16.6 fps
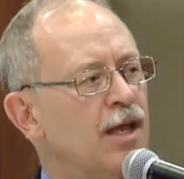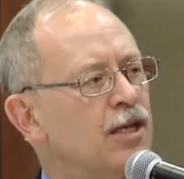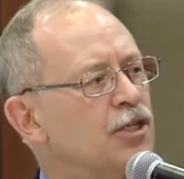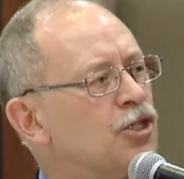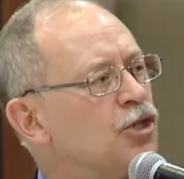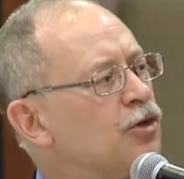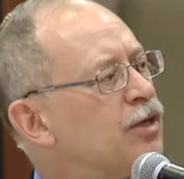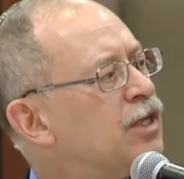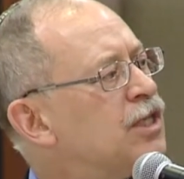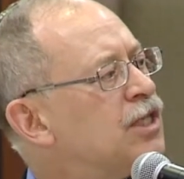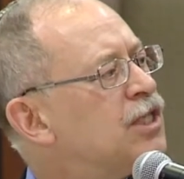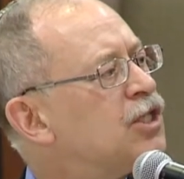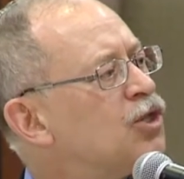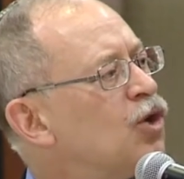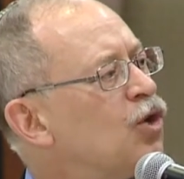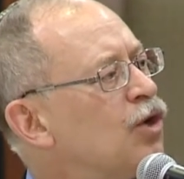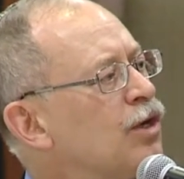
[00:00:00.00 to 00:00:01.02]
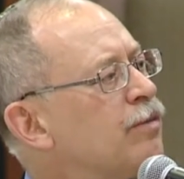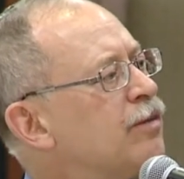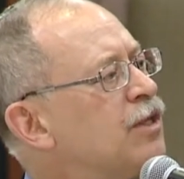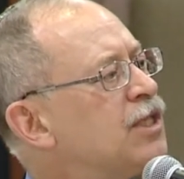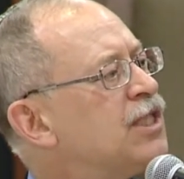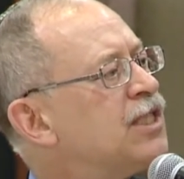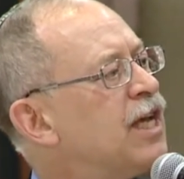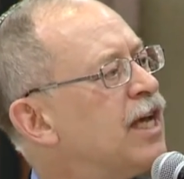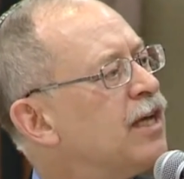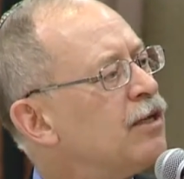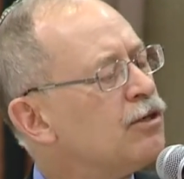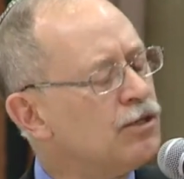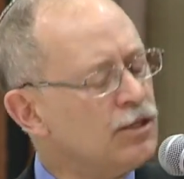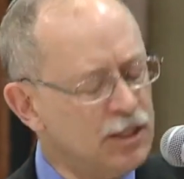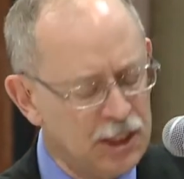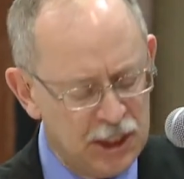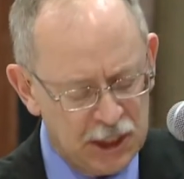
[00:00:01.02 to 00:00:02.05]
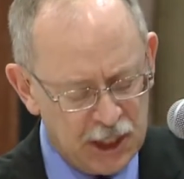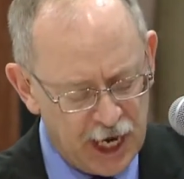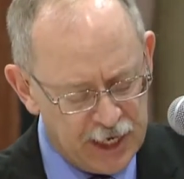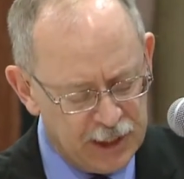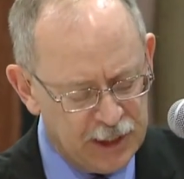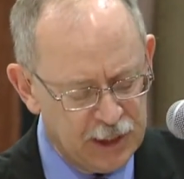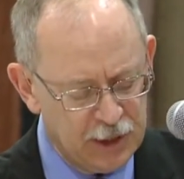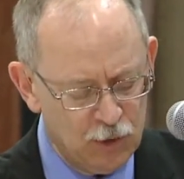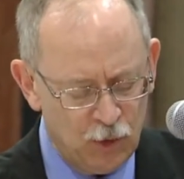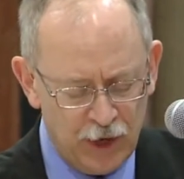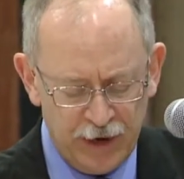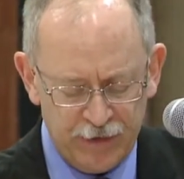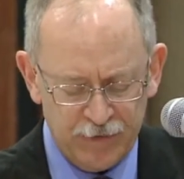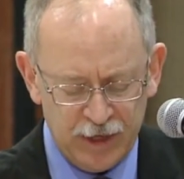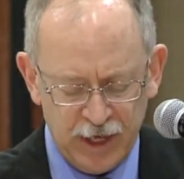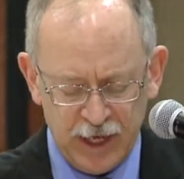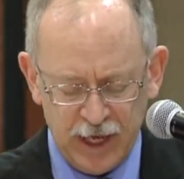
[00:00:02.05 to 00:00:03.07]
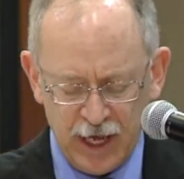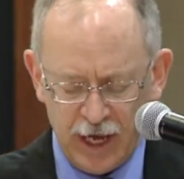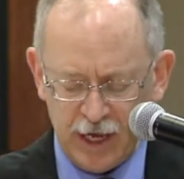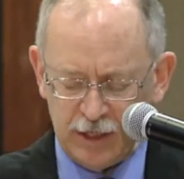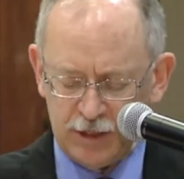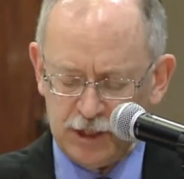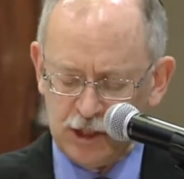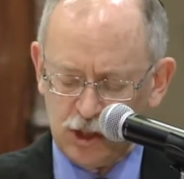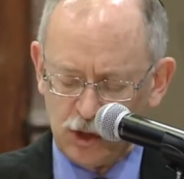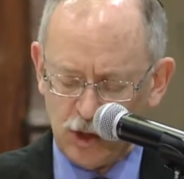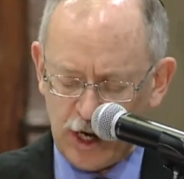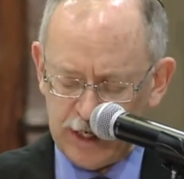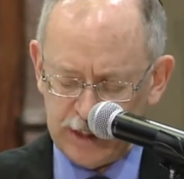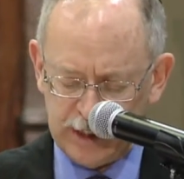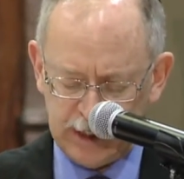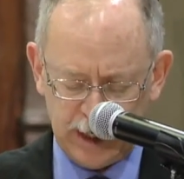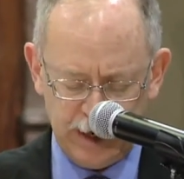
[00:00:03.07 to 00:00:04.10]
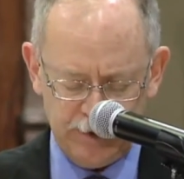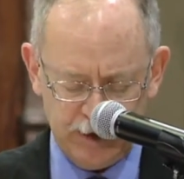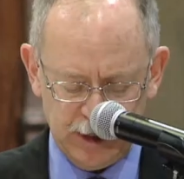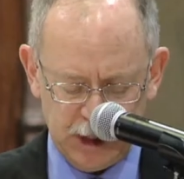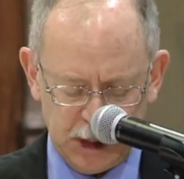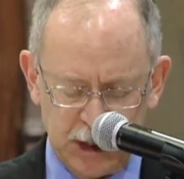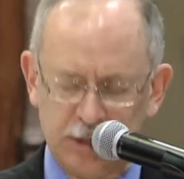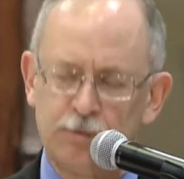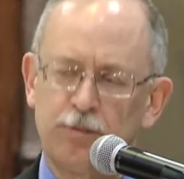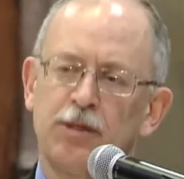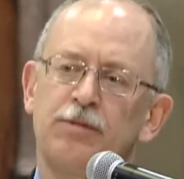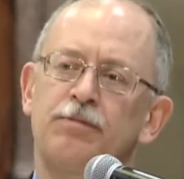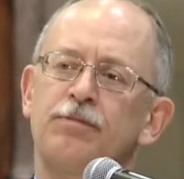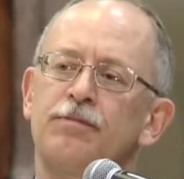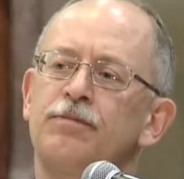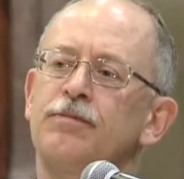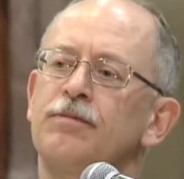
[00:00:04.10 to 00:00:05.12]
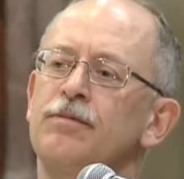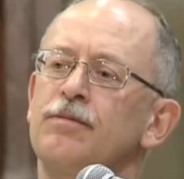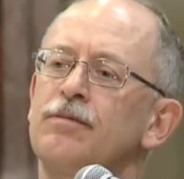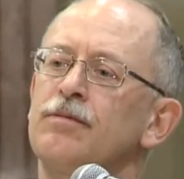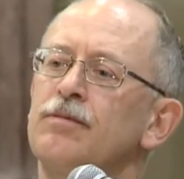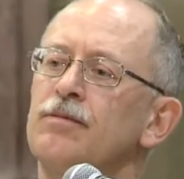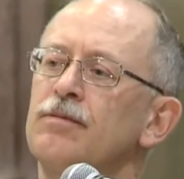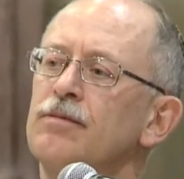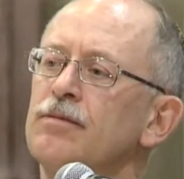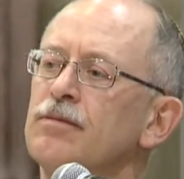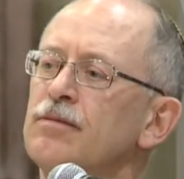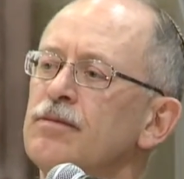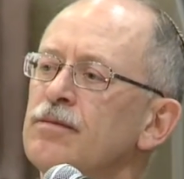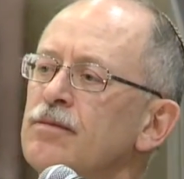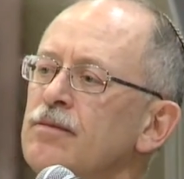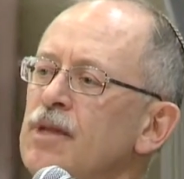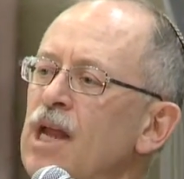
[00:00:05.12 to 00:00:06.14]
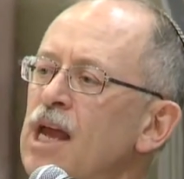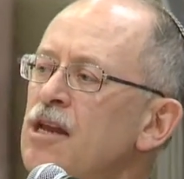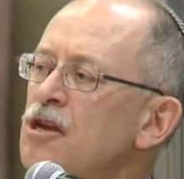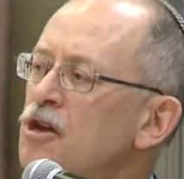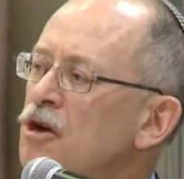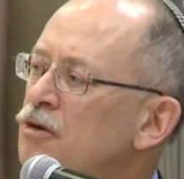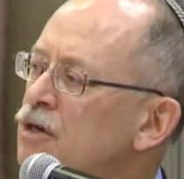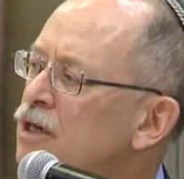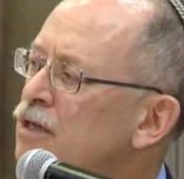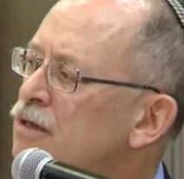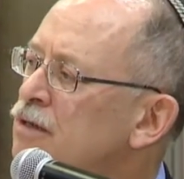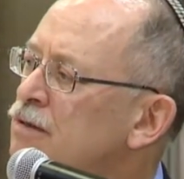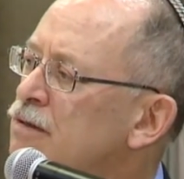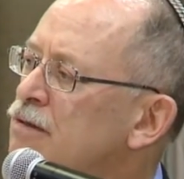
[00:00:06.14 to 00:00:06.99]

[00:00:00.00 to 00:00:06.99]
During the storm, the sailors jettison whatever they can to try to save the ship. And Yonah,